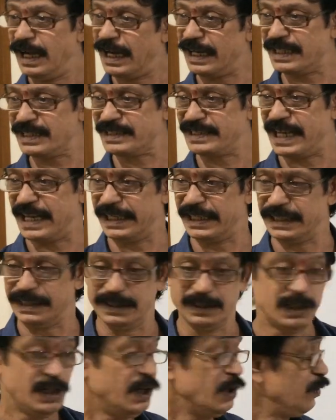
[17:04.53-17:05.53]
Understand?
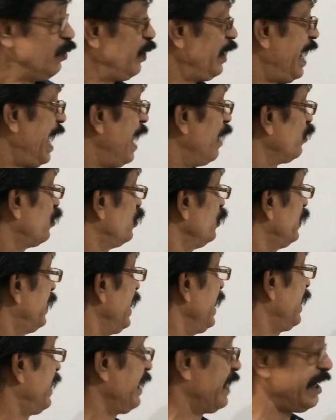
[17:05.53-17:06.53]
We have to
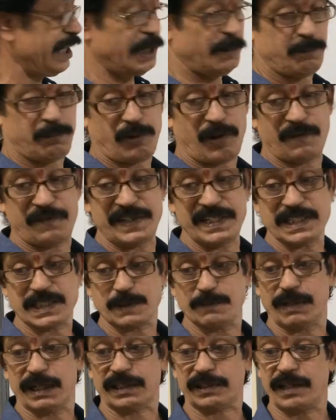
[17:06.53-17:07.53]
take real
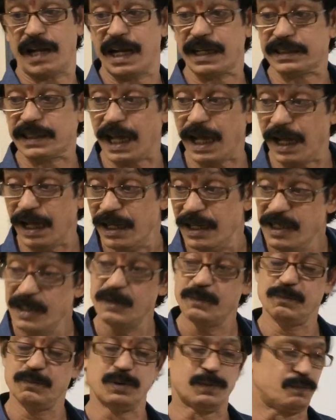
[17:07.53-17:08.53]
profits but not the
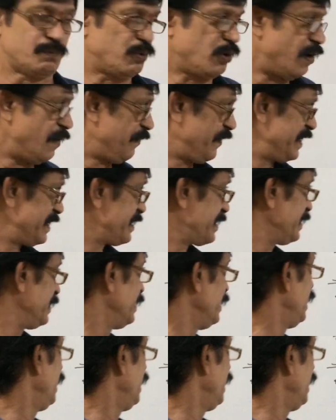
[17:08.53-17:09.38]
book profits.